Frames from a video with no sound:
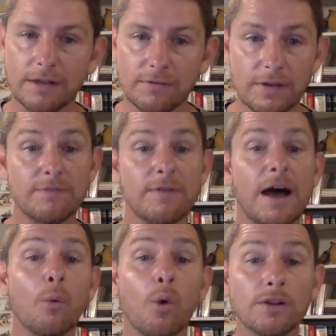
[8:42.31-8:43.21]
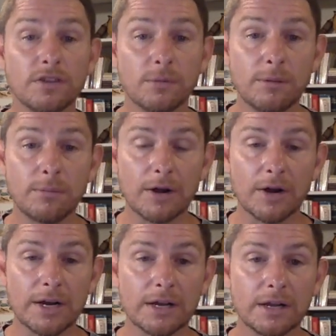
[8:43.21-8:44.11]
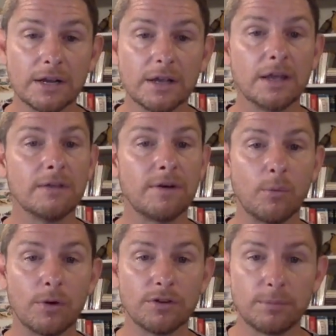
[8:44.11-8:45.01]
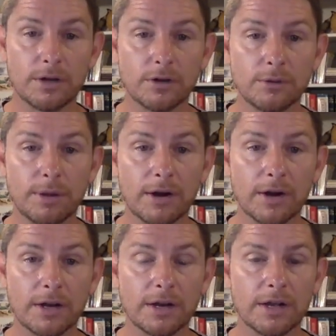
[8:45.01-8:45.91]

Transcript: If, if I want to be married, if I want to be a good parent,